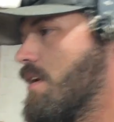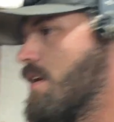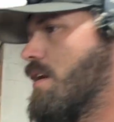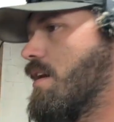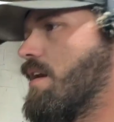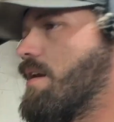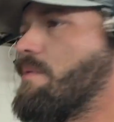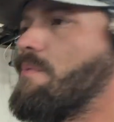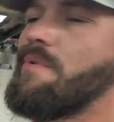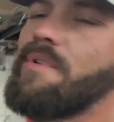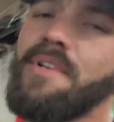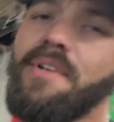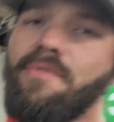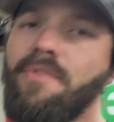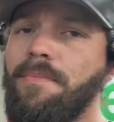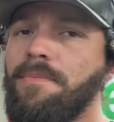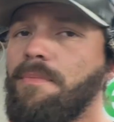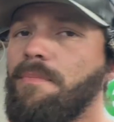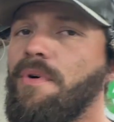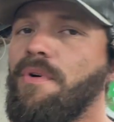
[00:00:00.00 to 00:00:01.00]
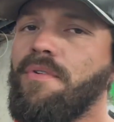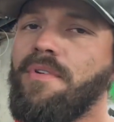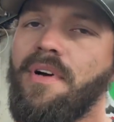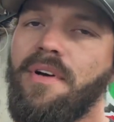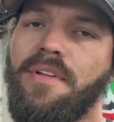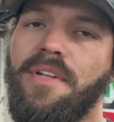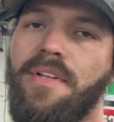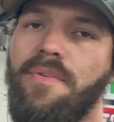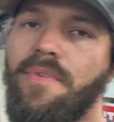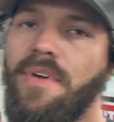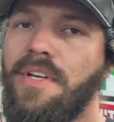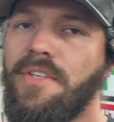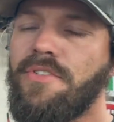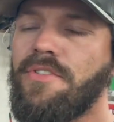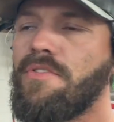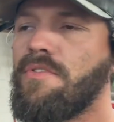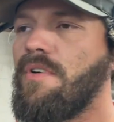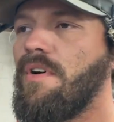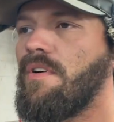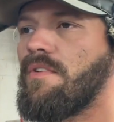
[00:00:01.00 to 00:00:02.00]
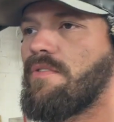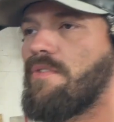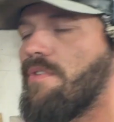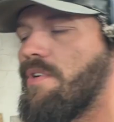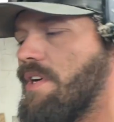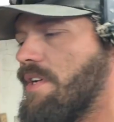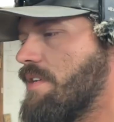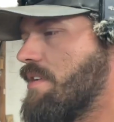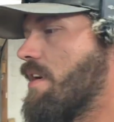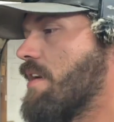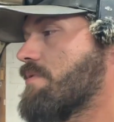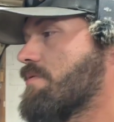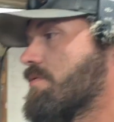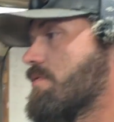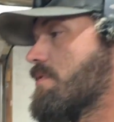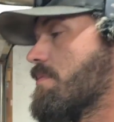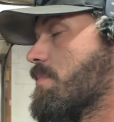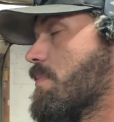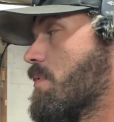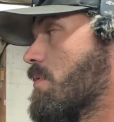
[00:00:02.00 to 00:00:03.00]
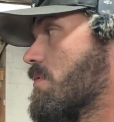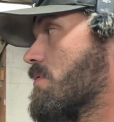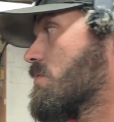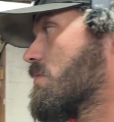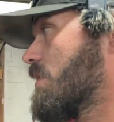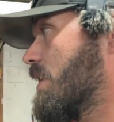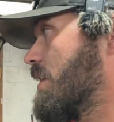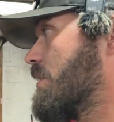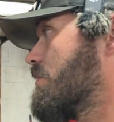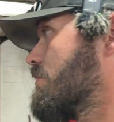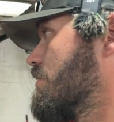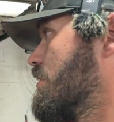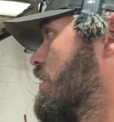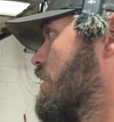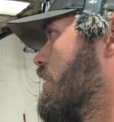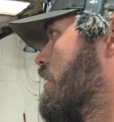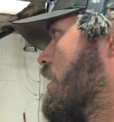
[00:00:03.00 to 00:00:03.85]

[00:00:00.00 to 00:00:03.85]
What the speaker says: We're going to rip the motor out anyway, so I'll go ahead and doctor it up more later.